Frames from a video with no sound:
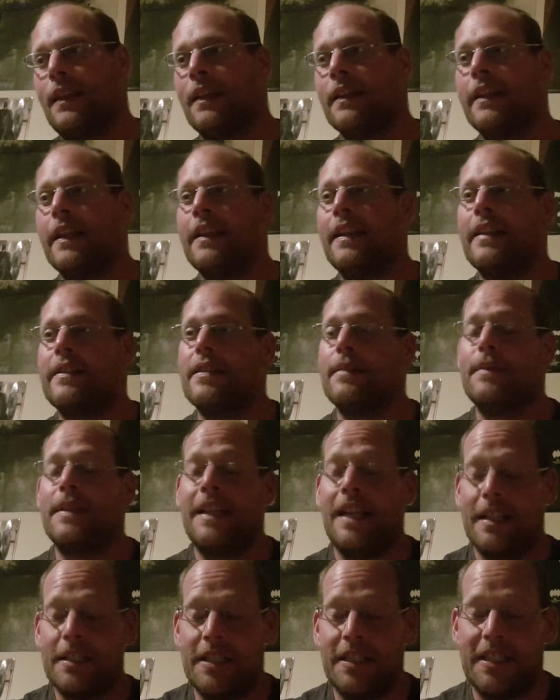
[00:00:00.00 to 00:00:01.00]
Again, some of
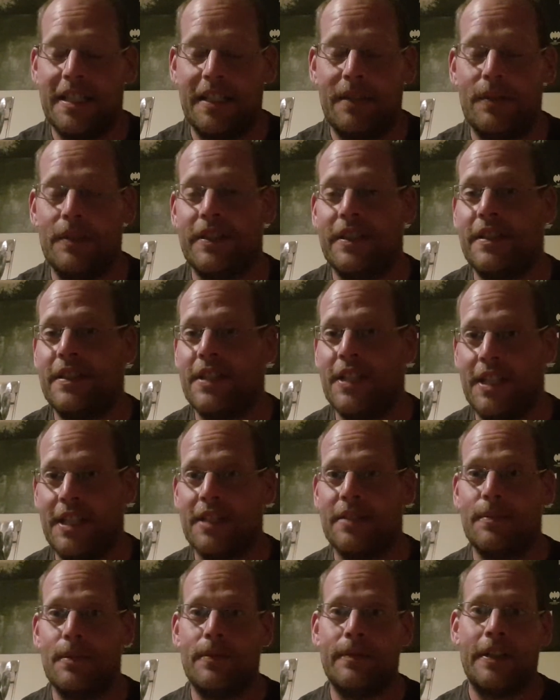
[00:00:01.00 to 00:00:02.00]
the action sequences in
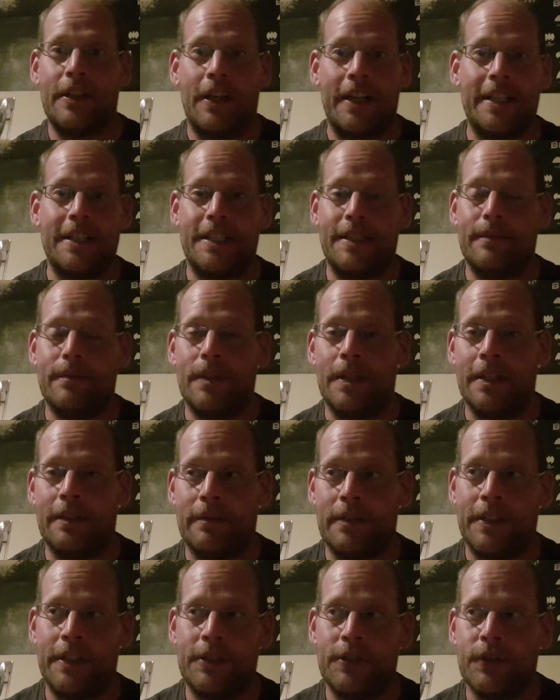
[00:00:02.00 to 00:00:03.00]
this movie I actually really,
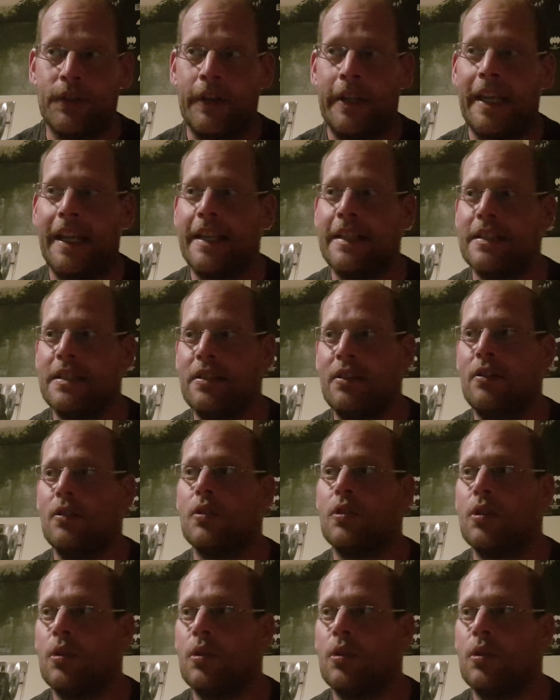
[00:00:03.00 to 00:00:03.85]
really enjoy. It's not